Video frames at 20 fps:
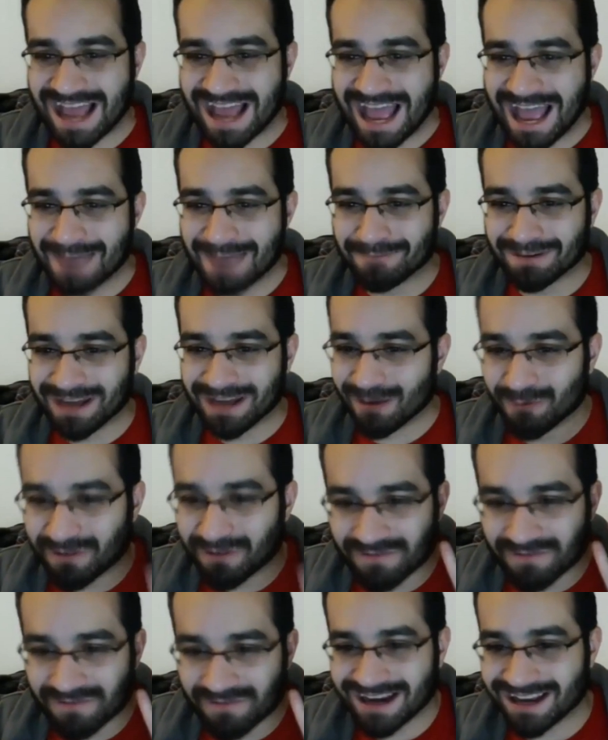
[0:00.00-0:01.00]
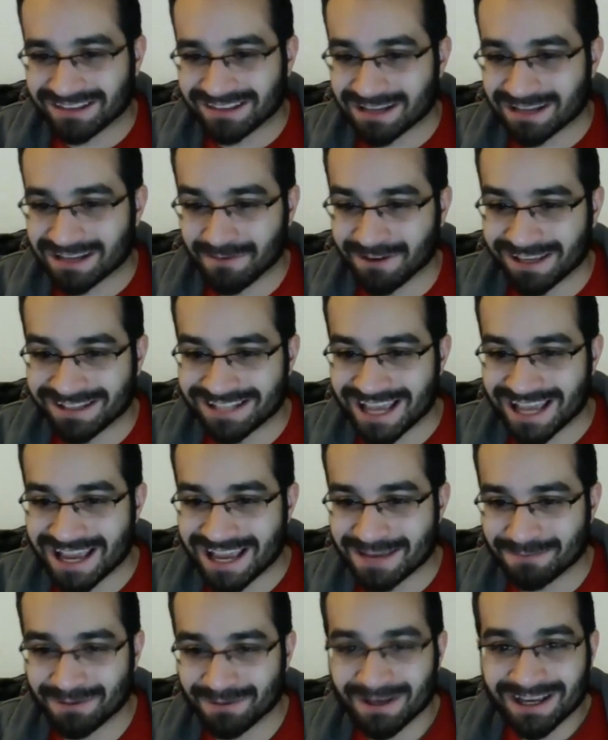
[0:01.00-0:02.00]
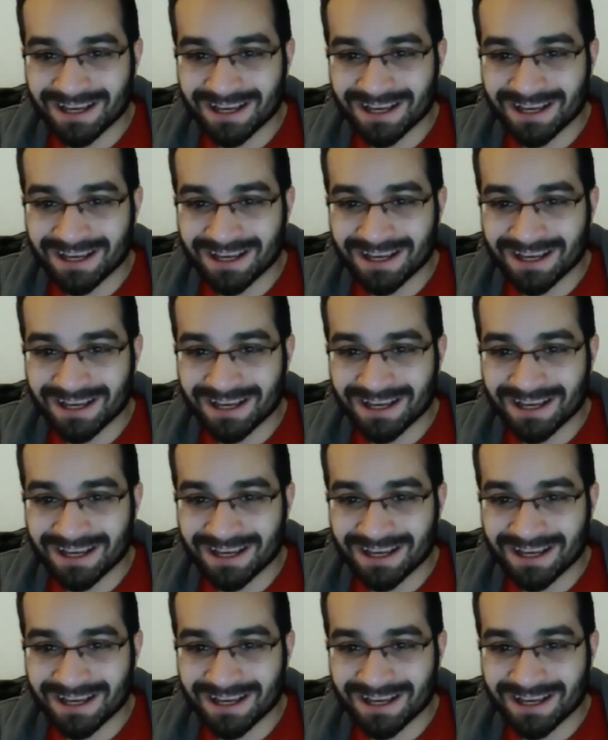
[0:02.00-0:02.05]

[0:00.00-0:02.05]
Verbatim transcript: to happen, I would have not got that fucking tape.